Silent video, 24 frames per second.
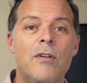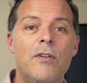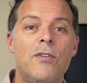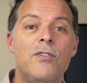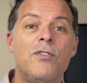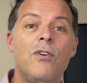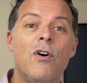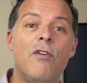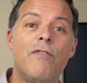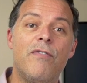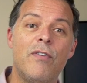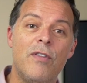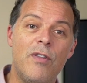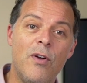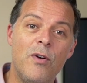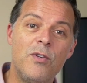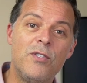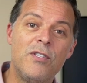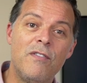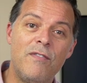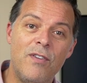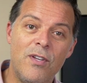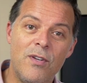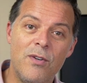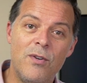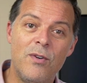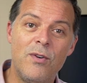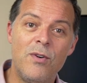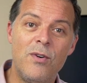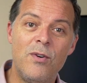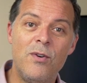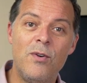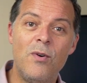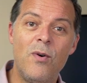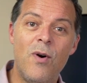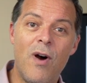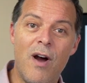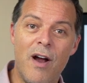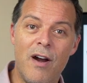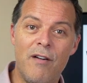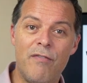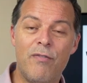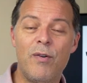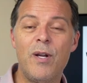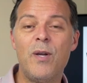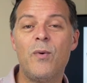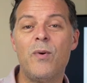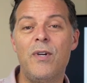So for those of you who are
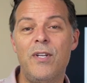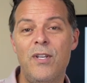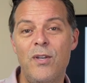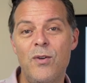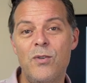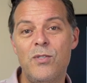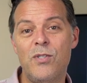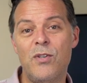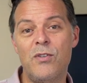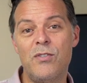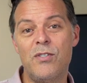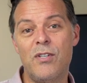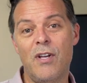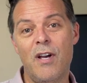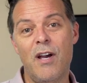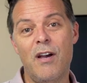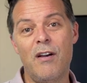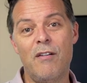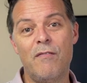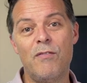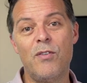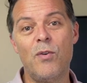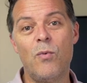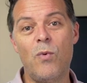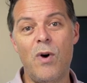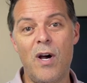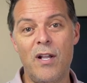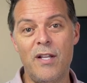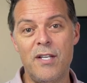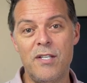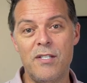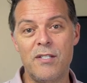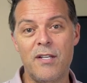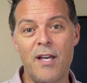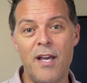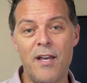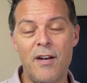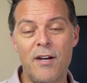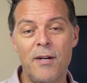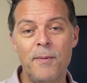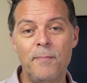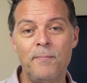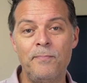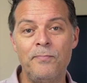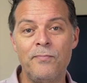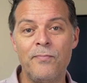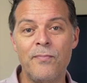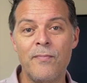frequent users of the Wally
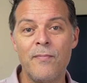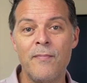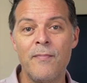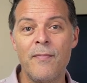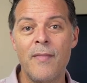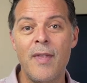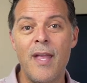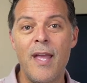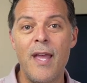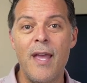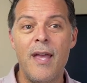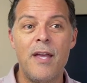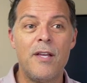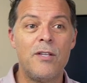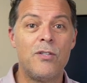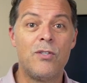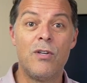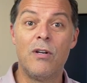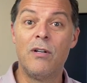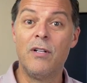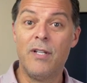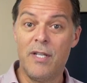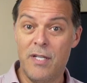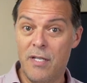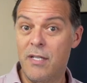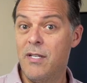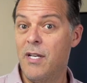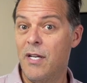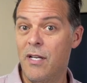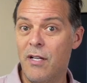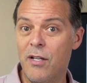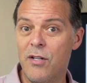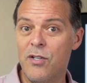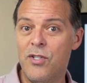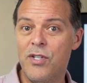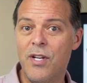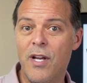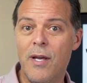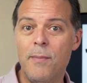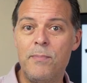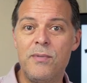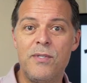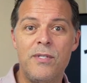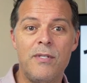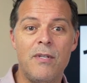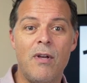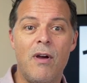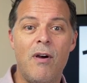Skater, certainly
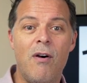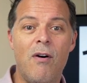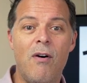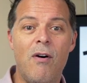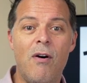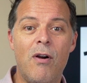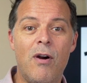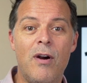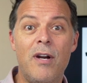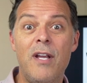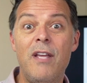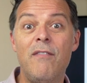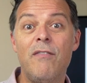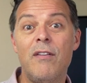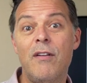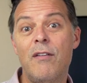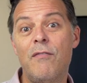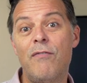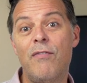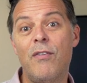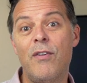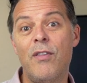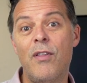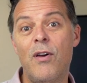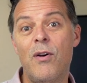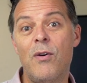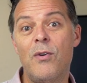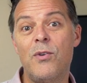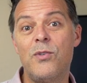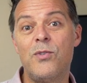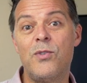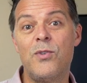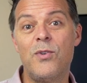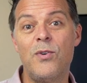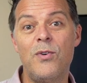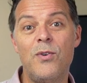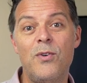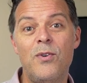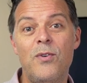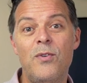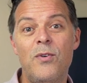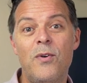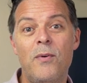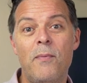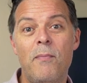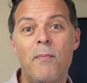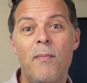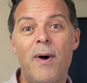dealerships, or even for those
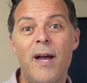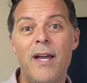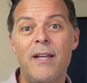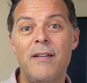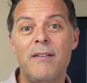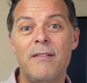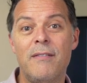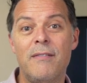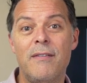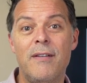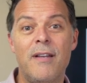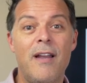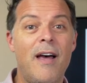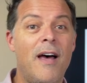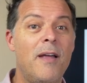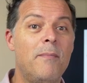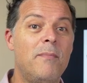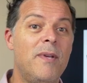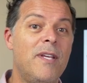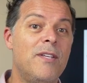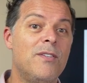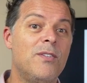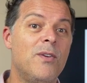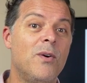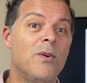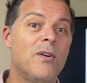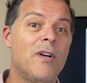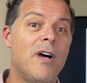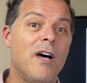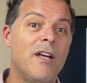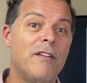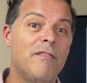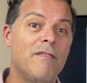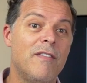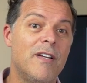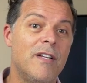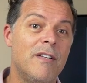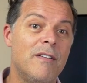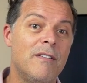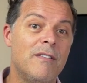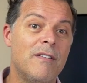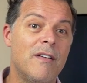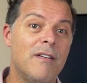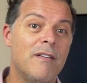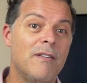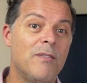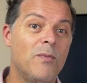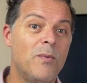who might not be so
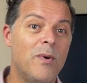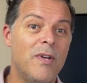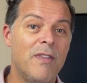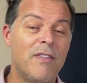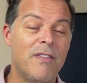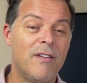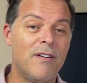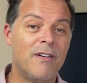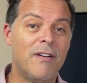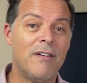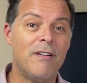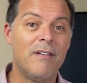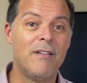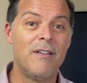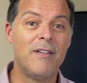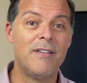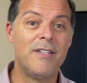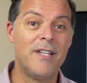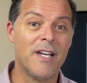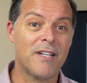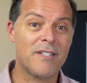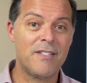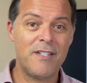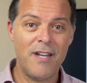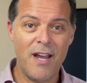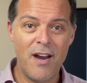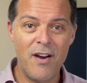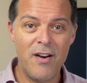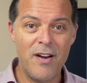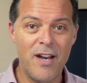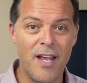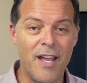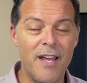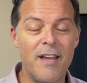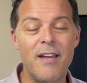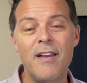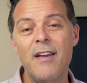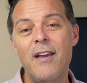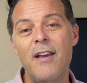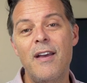confident with their dexterity,